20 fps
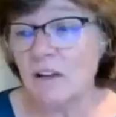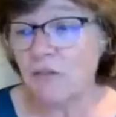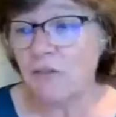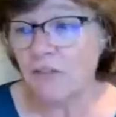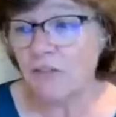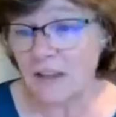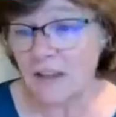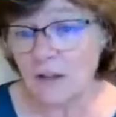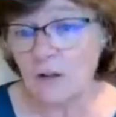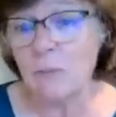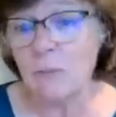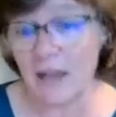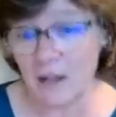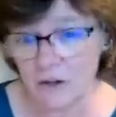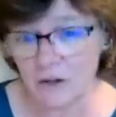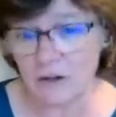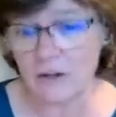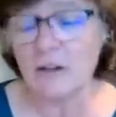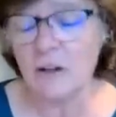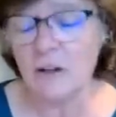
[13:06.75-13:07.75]
we feel
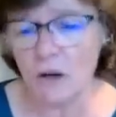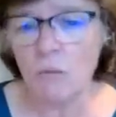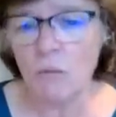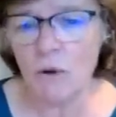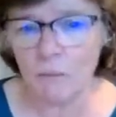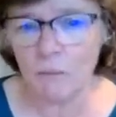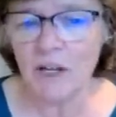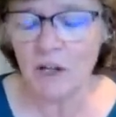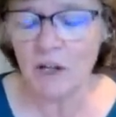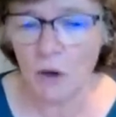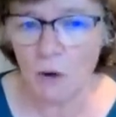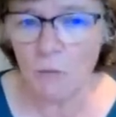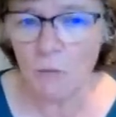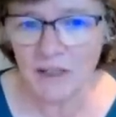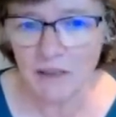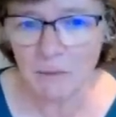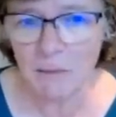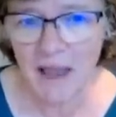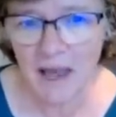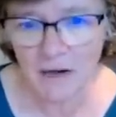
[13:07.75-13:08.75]
better when we know
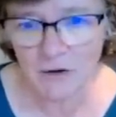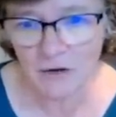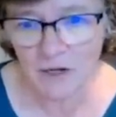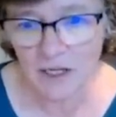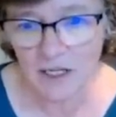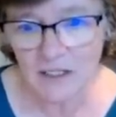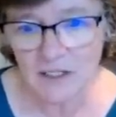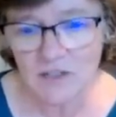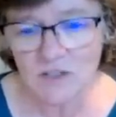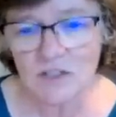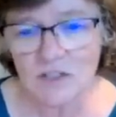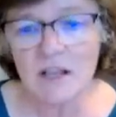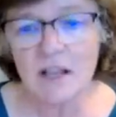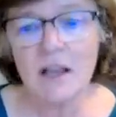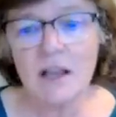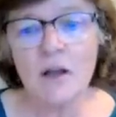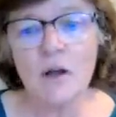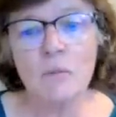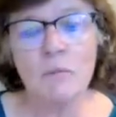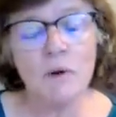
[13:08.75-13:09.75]
what the pattern is
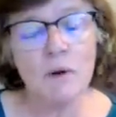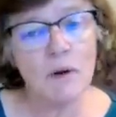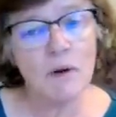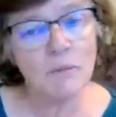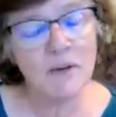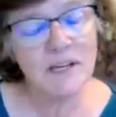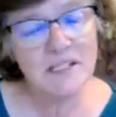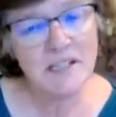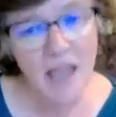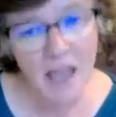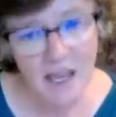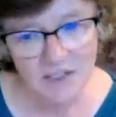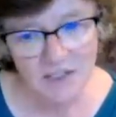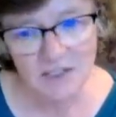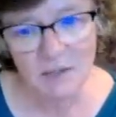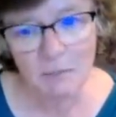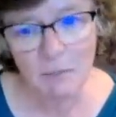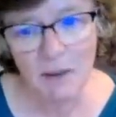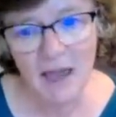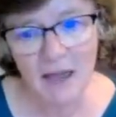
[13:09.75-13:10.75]
but when we test
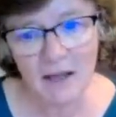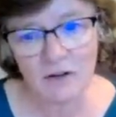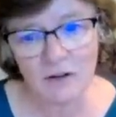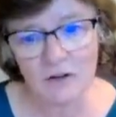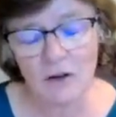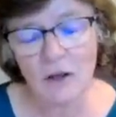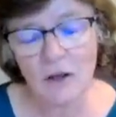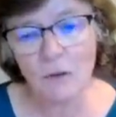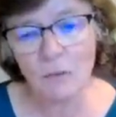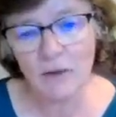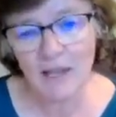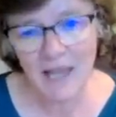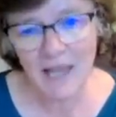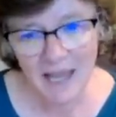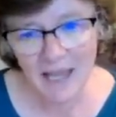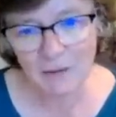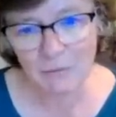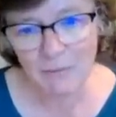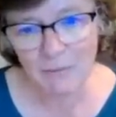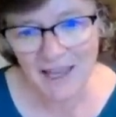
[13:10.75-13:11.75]
the pattern we
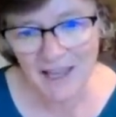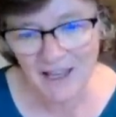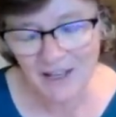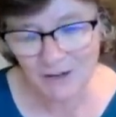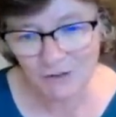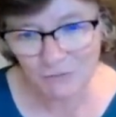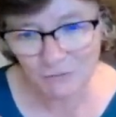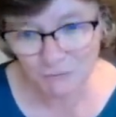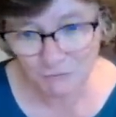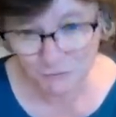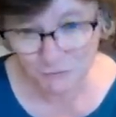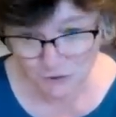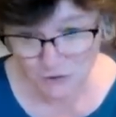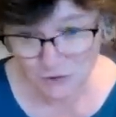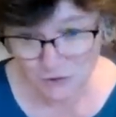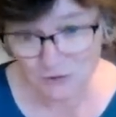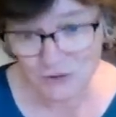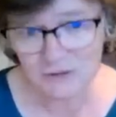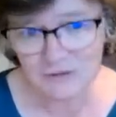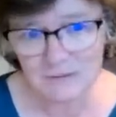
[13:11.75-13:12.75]
can't make it for
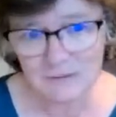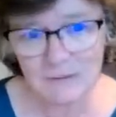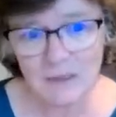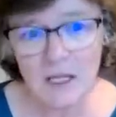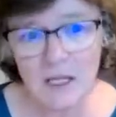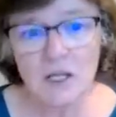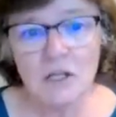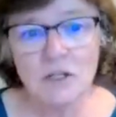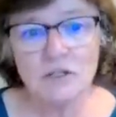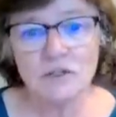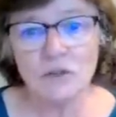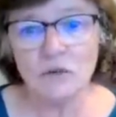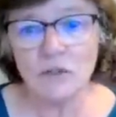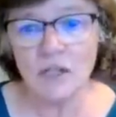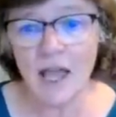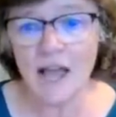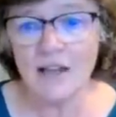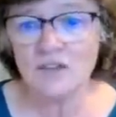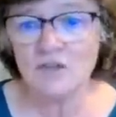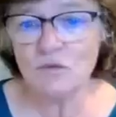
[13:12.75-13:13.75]
certain so
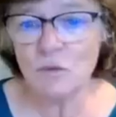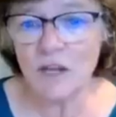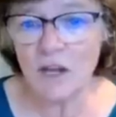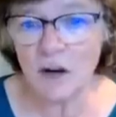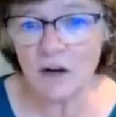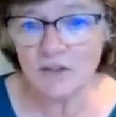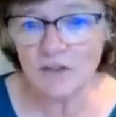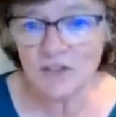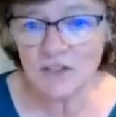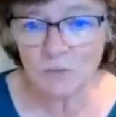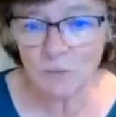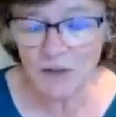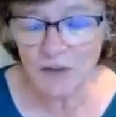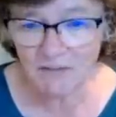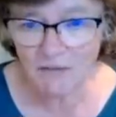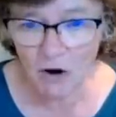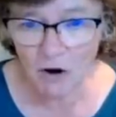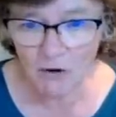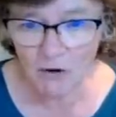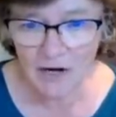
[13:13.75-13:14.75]
yes we are we
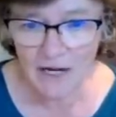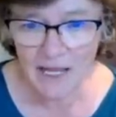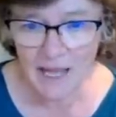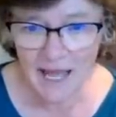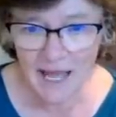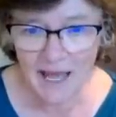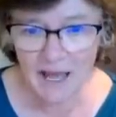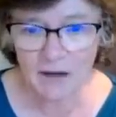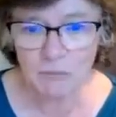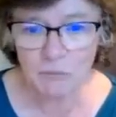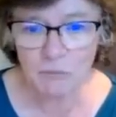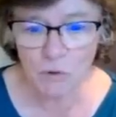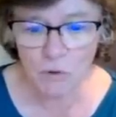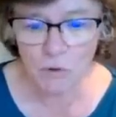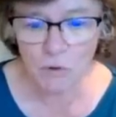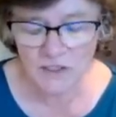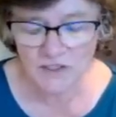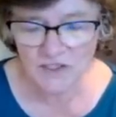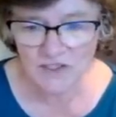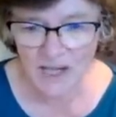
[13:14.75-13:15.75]
have already had
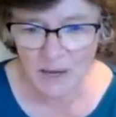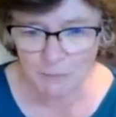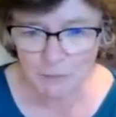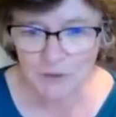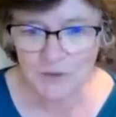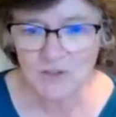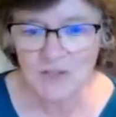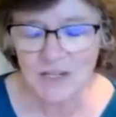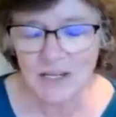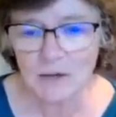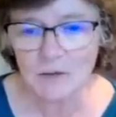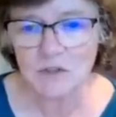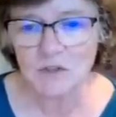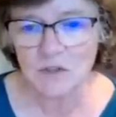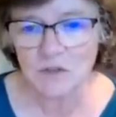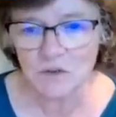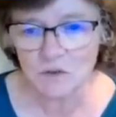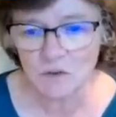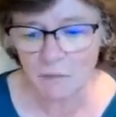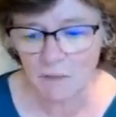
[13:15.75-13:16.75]
more separate
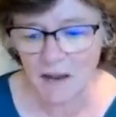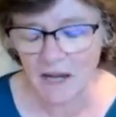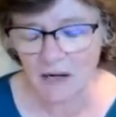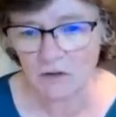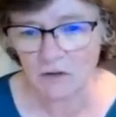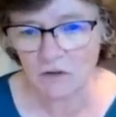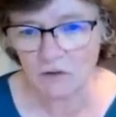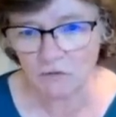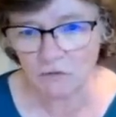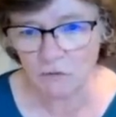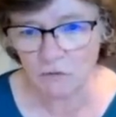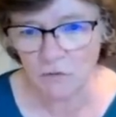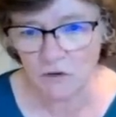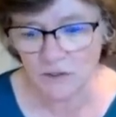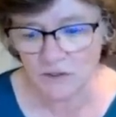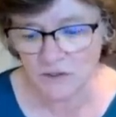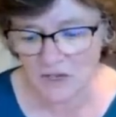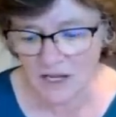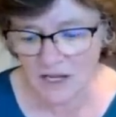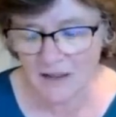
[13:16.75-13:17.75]
sequences of magnitude
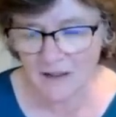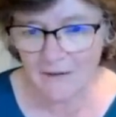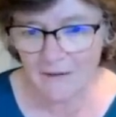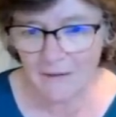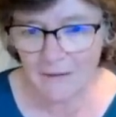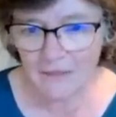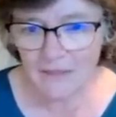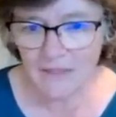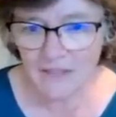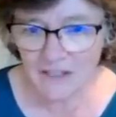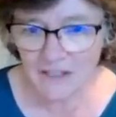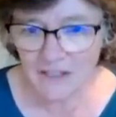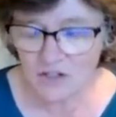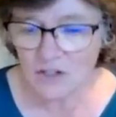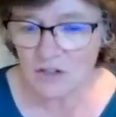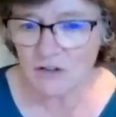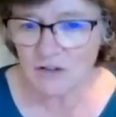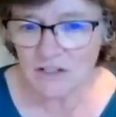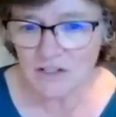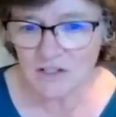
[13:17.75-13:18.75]
4s this
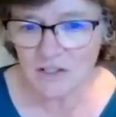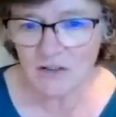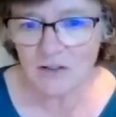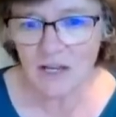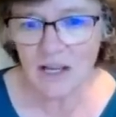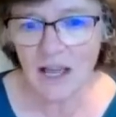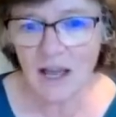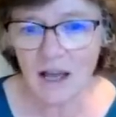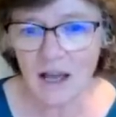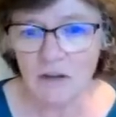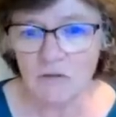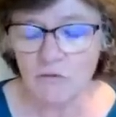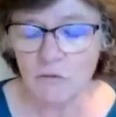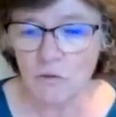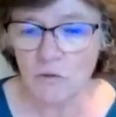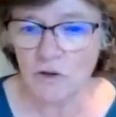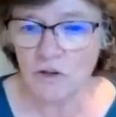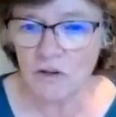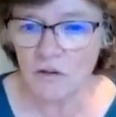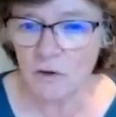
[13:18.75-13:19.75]
year in Southern
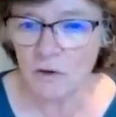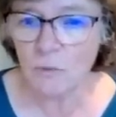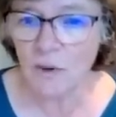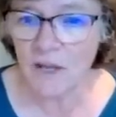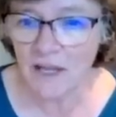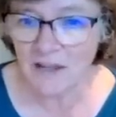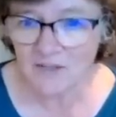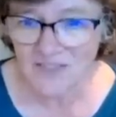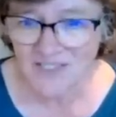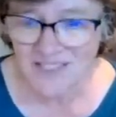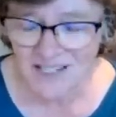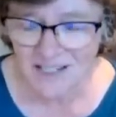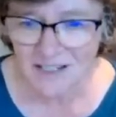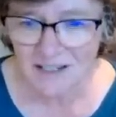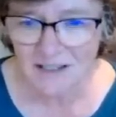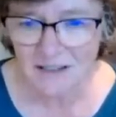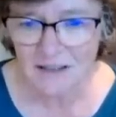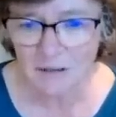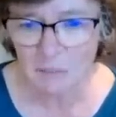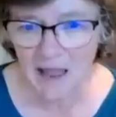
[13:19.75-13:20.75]
California than we have
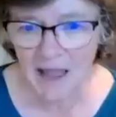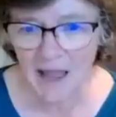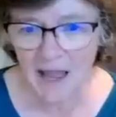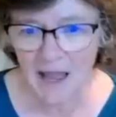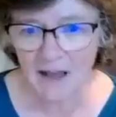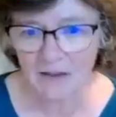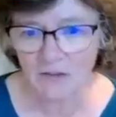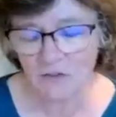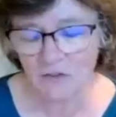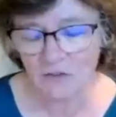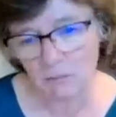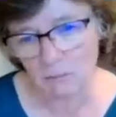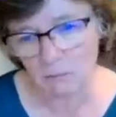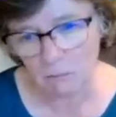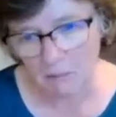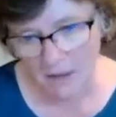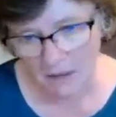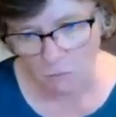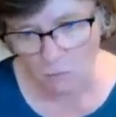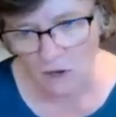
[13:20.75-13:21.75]
seen in the past
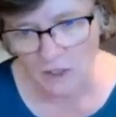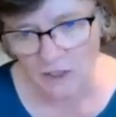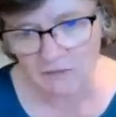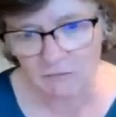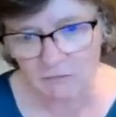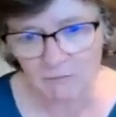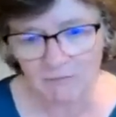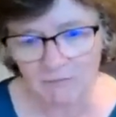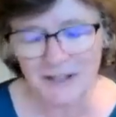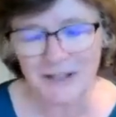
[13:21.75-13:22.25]
by one